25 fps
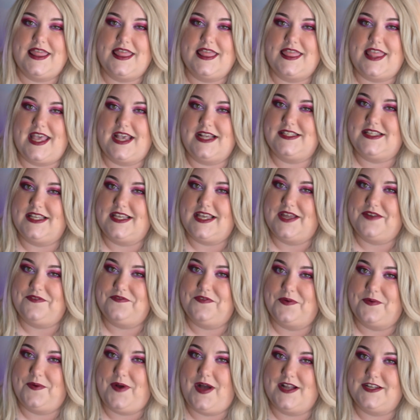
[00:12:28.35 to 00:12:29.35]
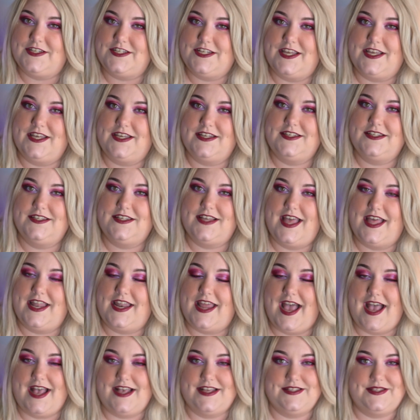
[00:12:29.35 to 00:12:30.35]
Thanks again for watching,
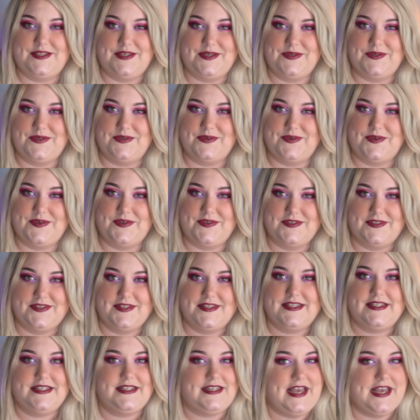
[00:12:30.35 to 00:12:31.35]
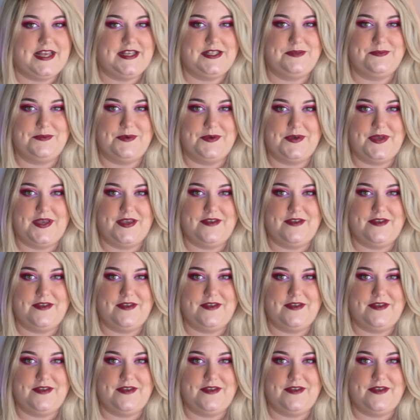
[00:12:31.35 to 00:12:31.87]
and as usual, stay spooky,